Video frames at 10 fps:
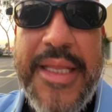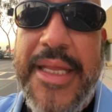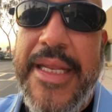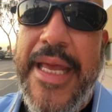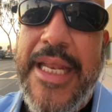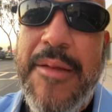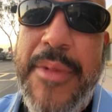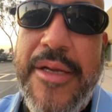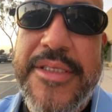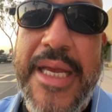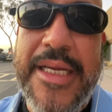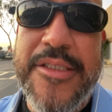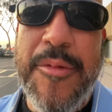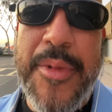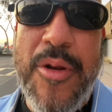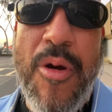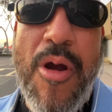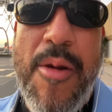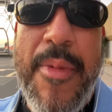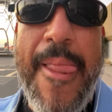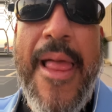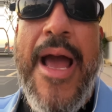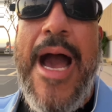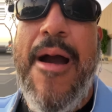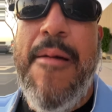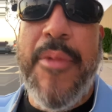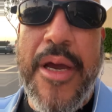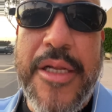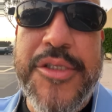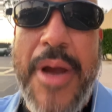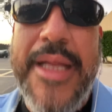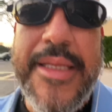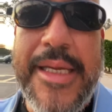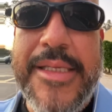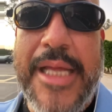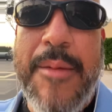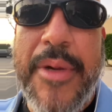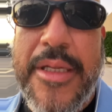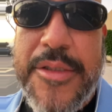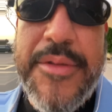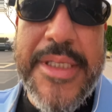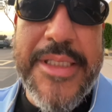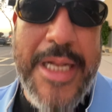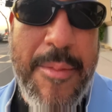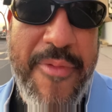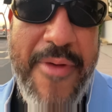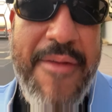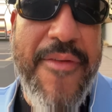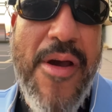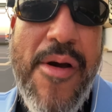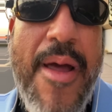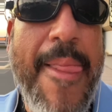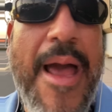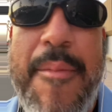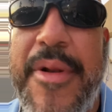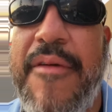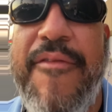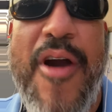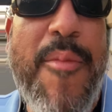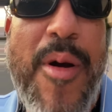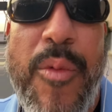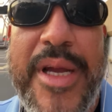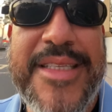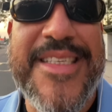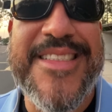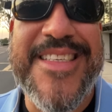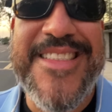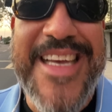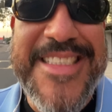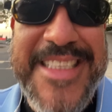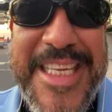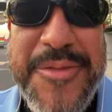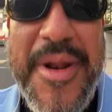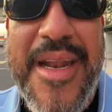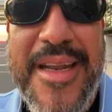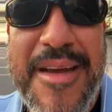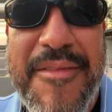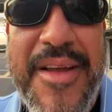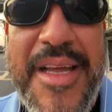then the enemy outside could do me no harm. I'm gonna try things, and I'm gonna do things, and if I fail, I'm gonna fail my way to success, and that's what I love.